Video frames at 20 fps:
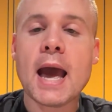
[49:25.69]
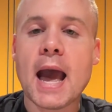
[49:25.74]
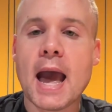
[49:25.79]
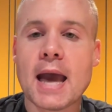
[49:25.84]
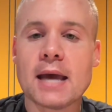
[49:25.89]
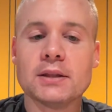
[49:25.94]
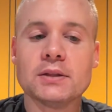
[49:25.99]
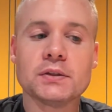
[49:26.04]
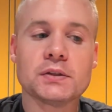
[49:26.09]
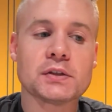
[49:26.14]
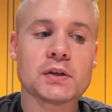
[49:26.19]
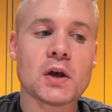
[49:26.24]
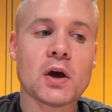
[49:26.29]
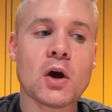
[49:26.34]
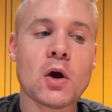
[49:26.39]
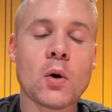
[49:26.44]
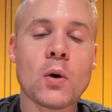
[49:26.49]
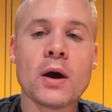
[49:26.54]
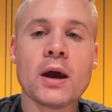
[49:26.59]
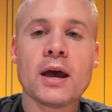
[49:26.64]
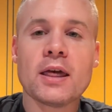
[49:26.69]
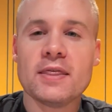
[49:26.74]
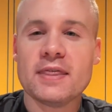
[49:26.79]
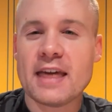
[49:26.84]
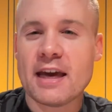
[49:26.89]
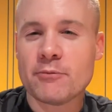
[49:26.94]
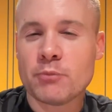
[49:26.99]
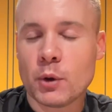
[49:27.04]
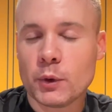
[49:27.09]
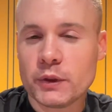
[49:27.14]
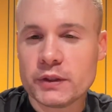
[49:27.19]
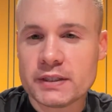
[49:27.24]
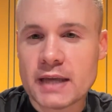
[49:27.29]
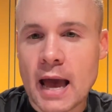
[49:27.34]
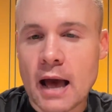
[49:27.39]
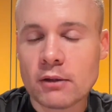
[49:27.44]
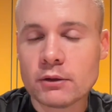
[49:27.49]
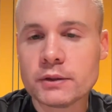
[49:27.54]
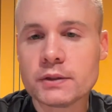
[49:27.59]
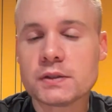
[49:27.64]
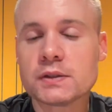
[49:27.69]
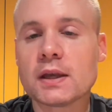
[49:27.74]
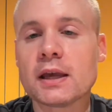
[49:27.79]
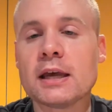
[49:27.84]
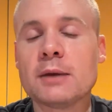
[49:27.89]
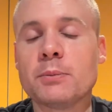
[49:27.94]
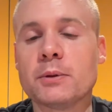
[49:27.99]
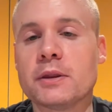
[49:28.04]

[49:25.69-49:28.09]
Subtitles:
And so they have both the talent side,